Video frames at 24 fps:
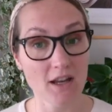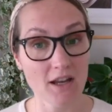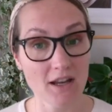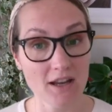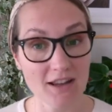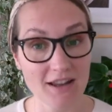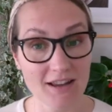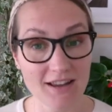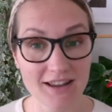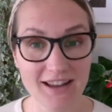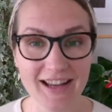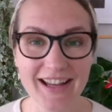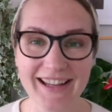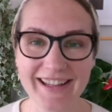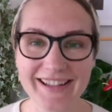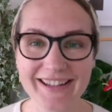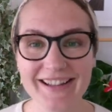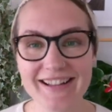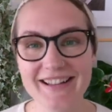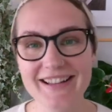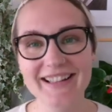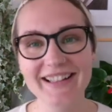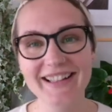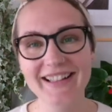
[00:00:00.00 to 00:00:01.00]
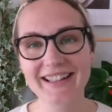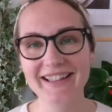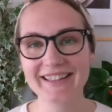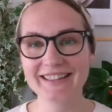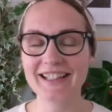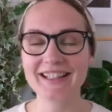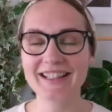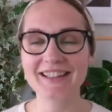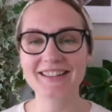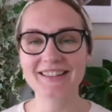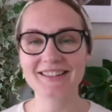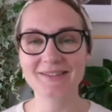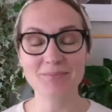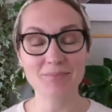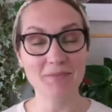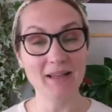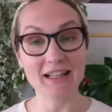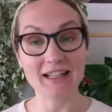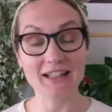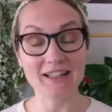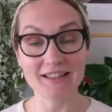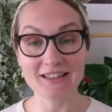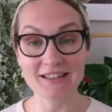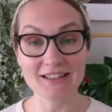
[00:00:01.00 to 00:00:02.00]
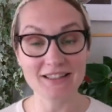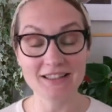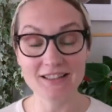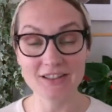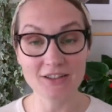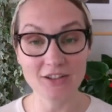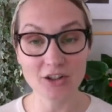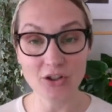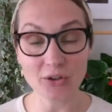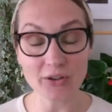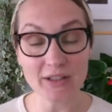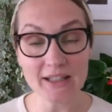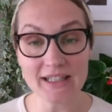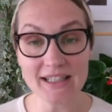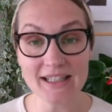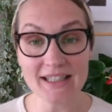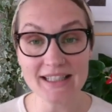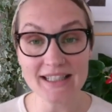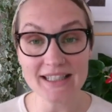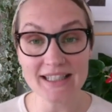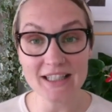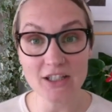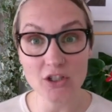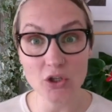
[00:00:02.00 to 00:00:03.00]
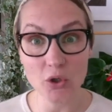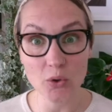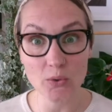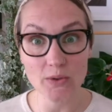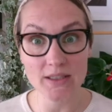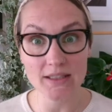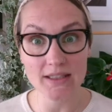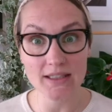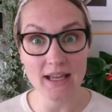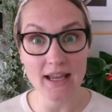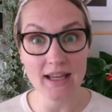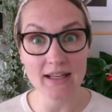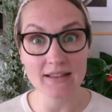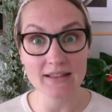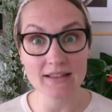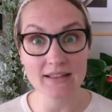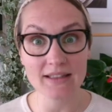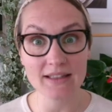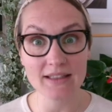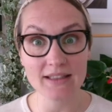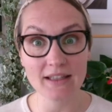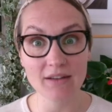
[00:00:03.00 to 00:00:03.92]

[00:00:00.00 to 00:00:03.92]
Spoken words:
That makes crazy no sense.